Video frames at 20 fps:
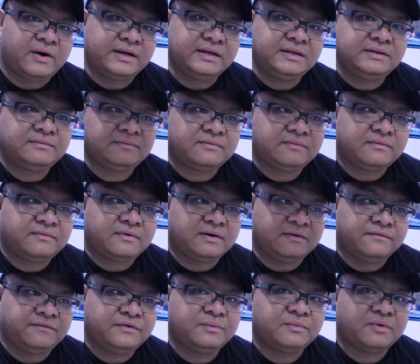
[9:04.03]
I need
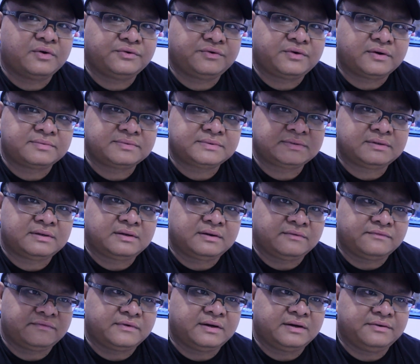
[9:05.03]
a few more drops
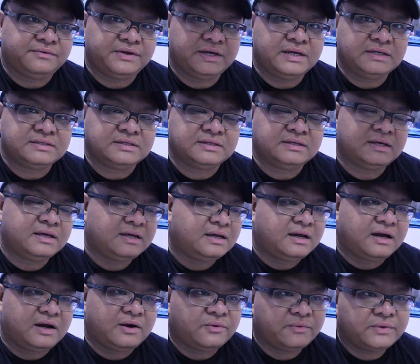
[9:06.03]
of reagent.
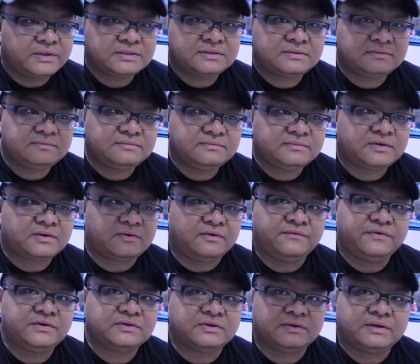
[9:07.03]
I always
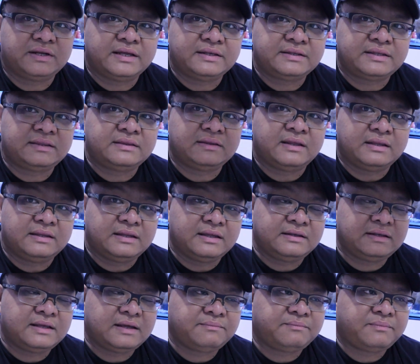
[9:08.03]
confused on
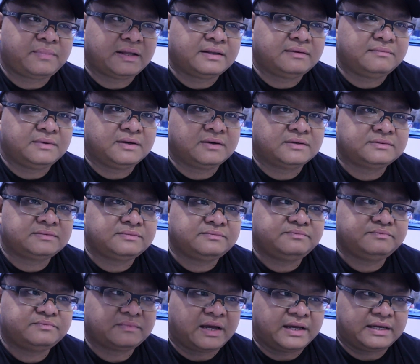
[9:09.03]
that part, because
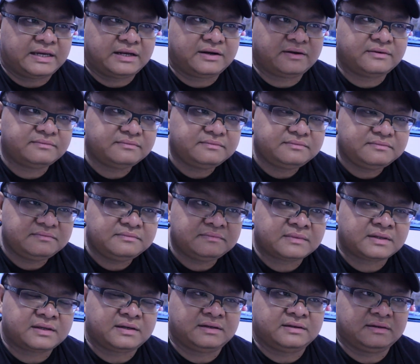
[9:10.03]
I cannot
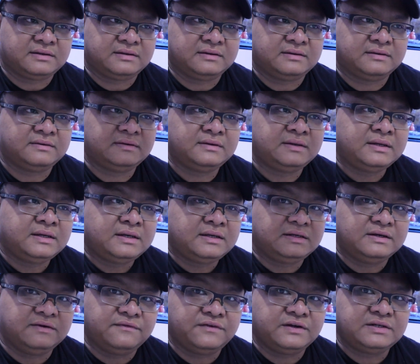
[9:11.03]

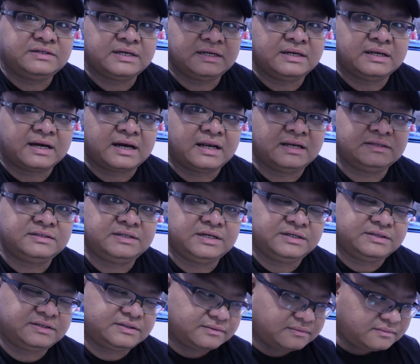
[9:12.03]
differentiate the color
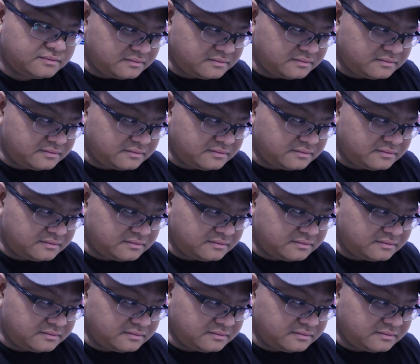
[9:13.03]
change.